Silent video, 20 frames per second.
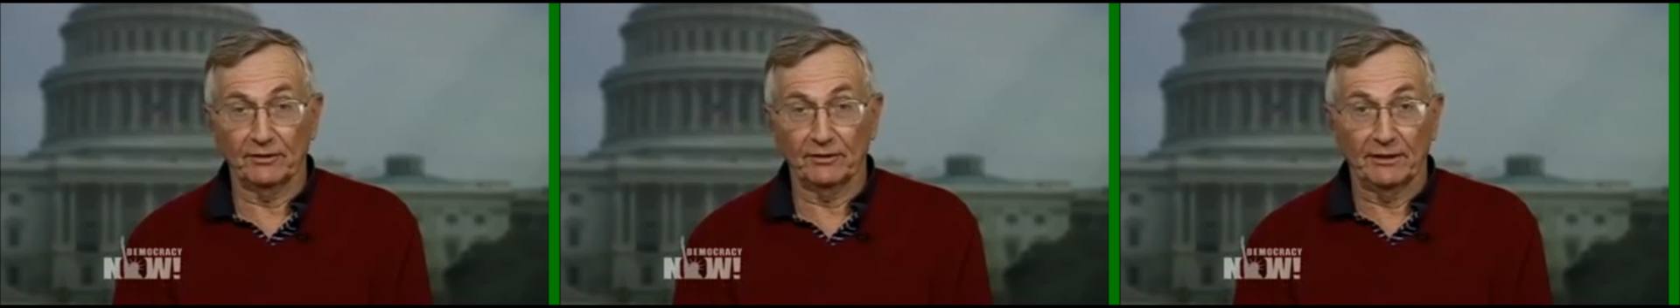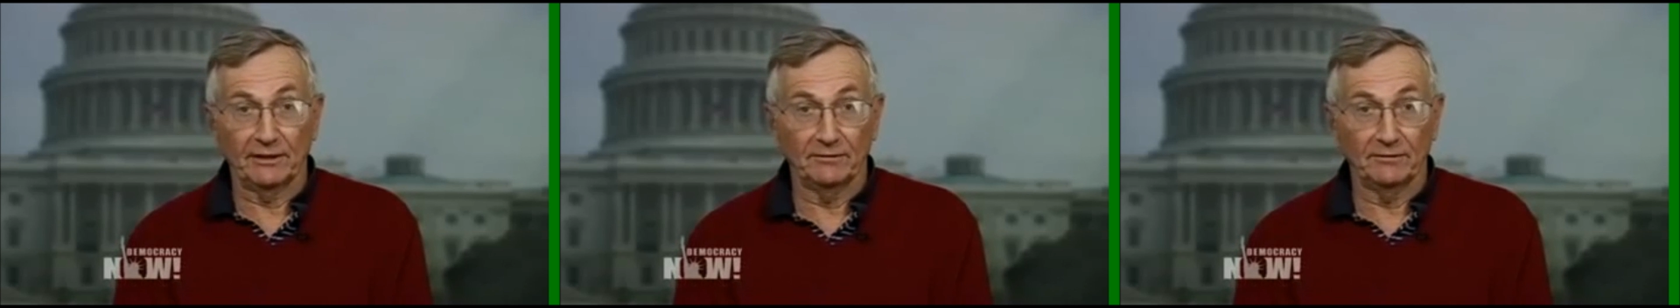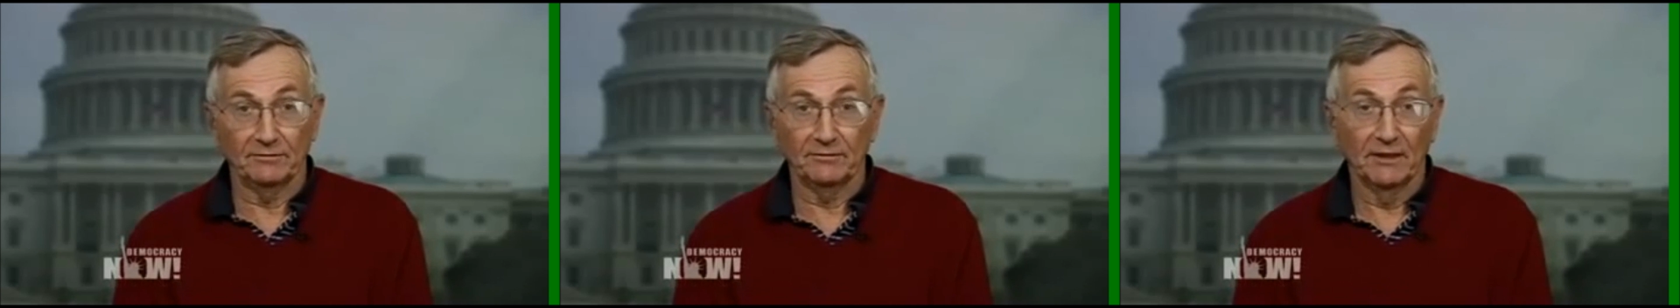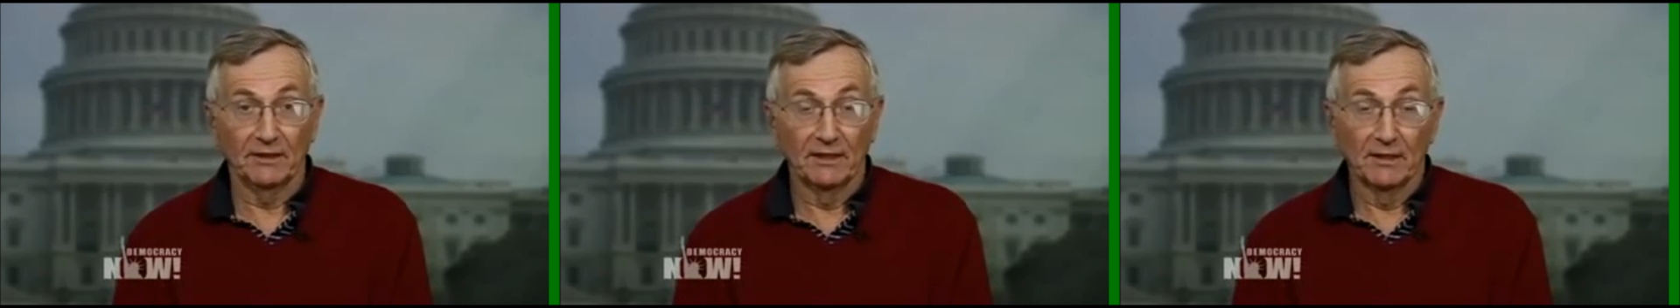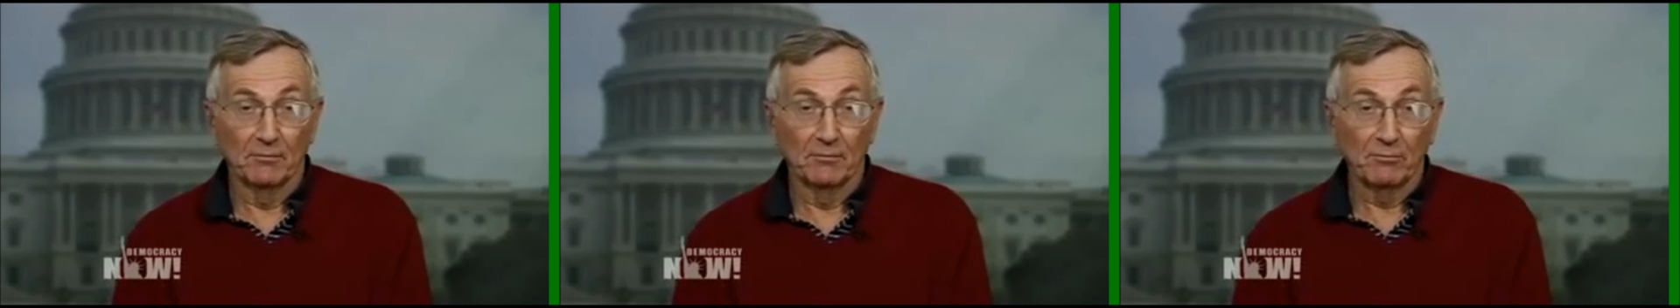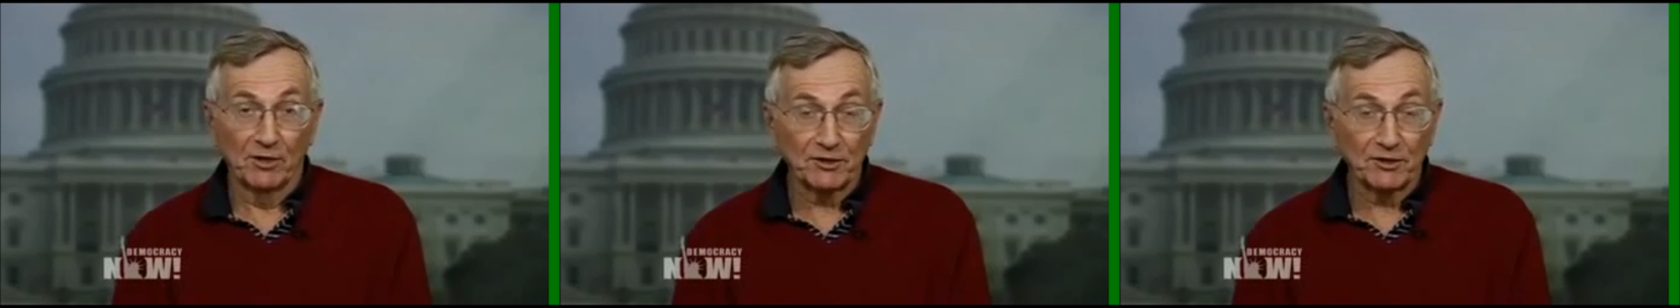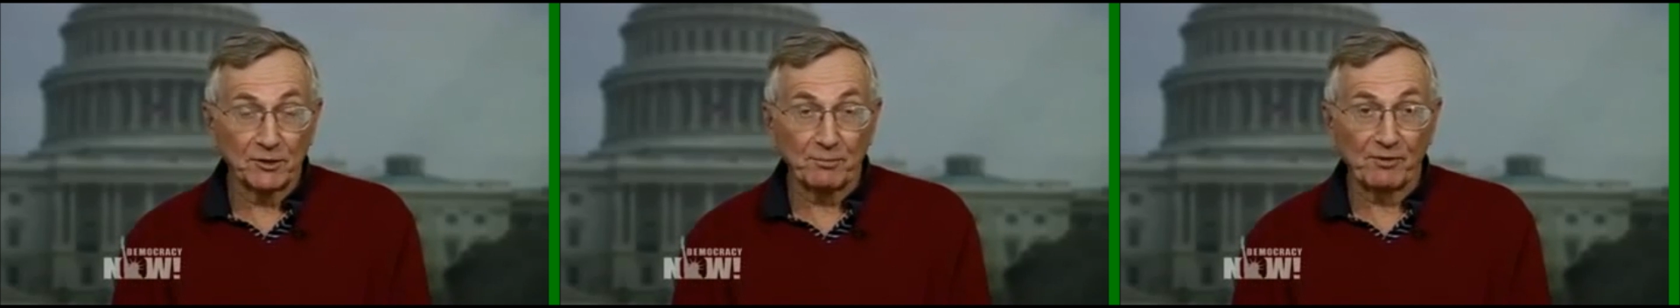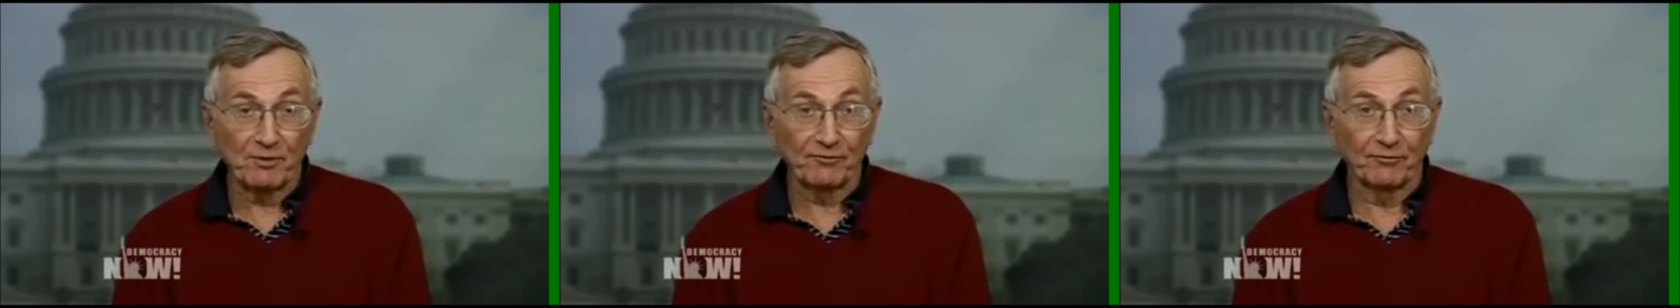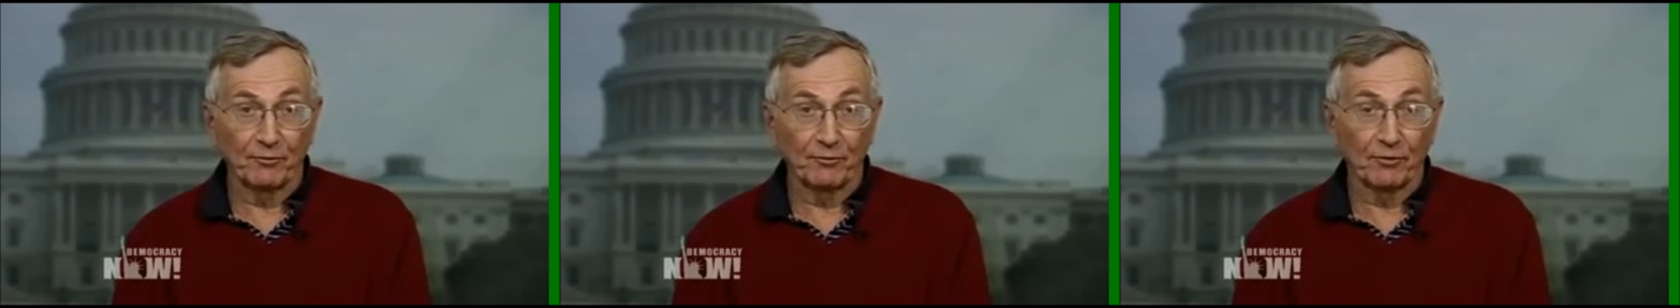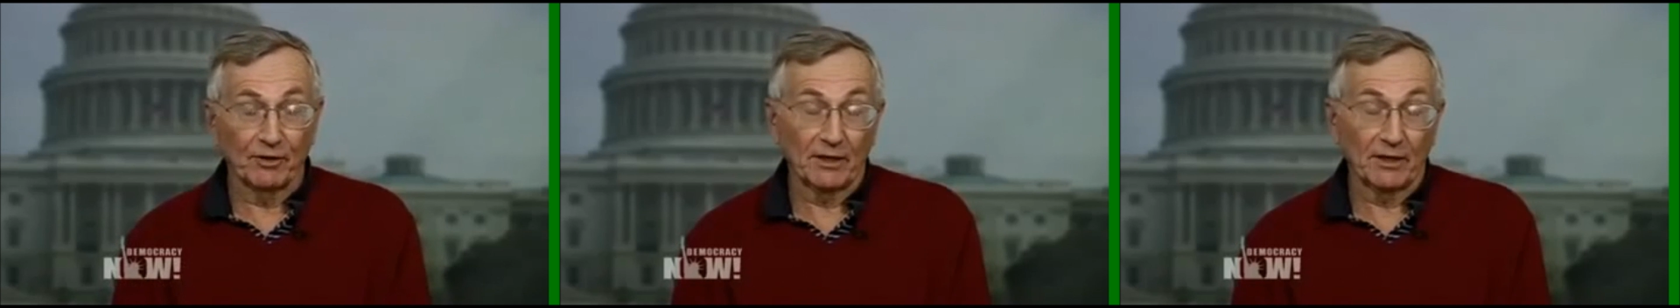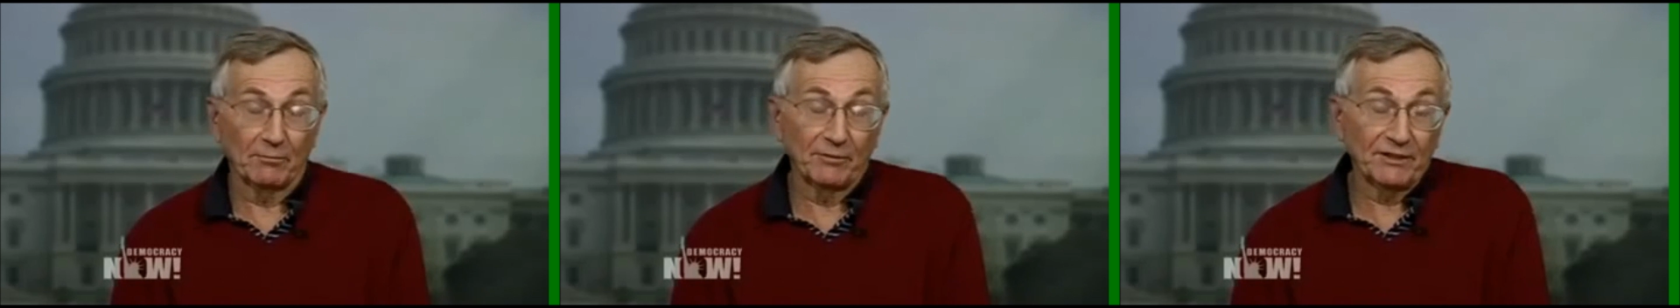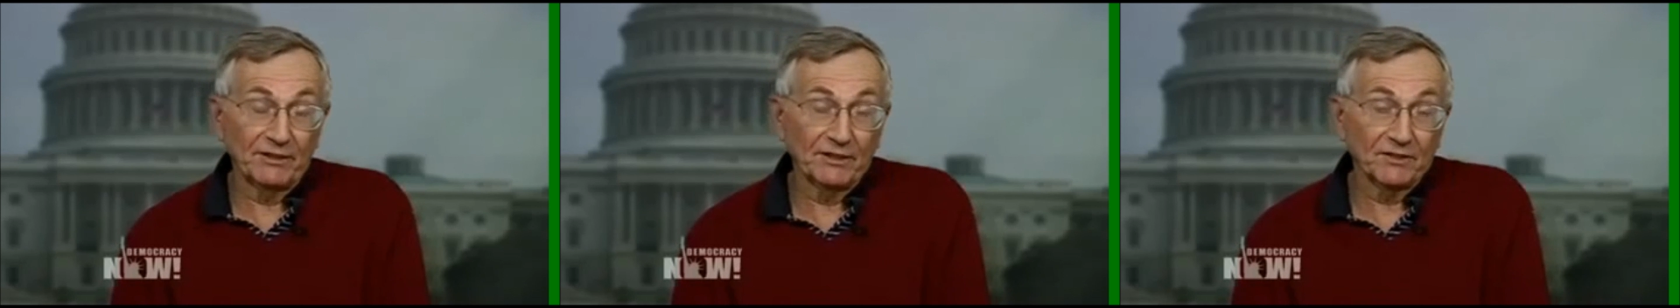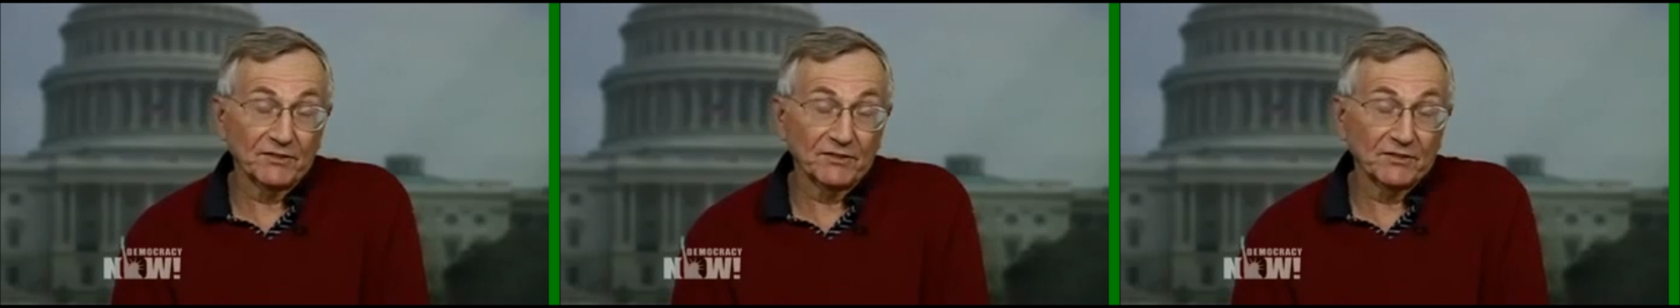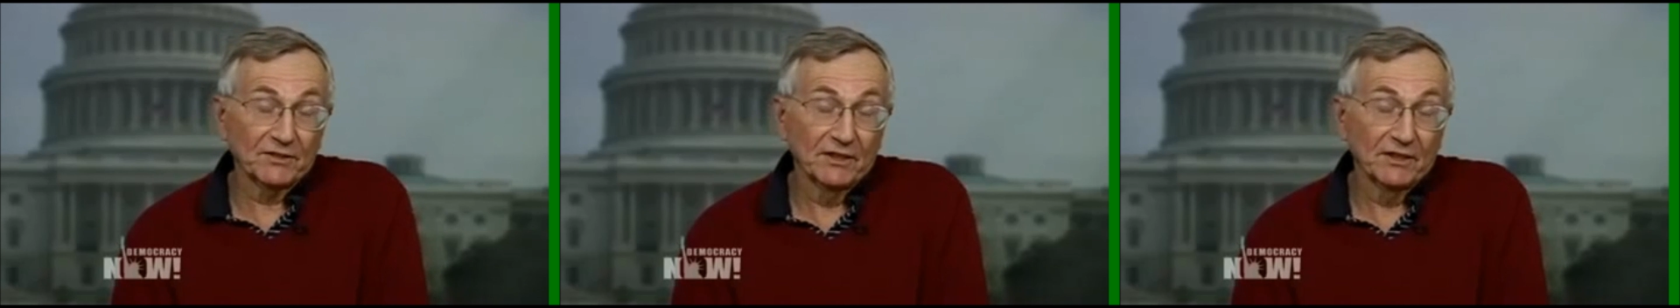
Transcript: in months before, and